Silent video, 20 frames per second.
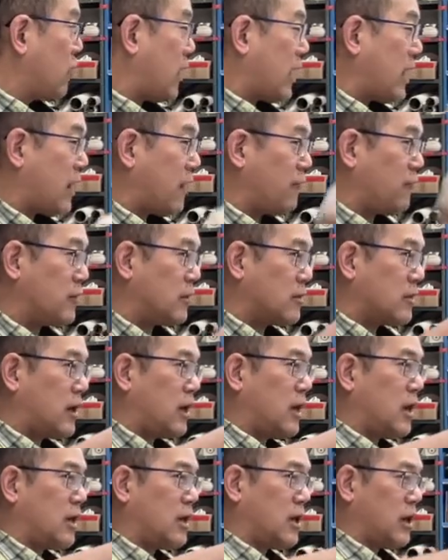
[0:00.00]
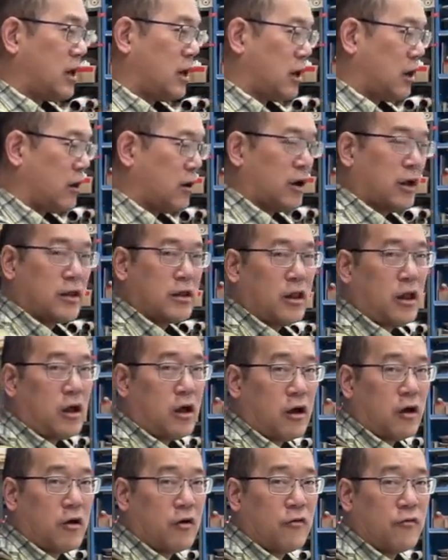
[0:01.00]
have to take care and
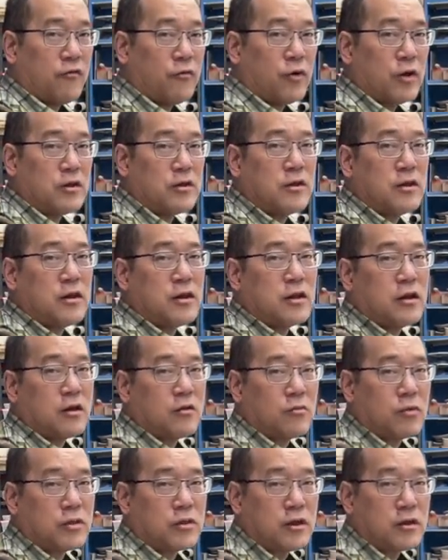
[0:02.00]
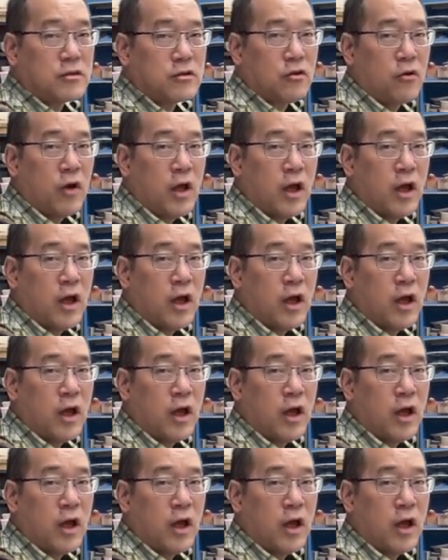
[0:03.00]
love when dealing with it. So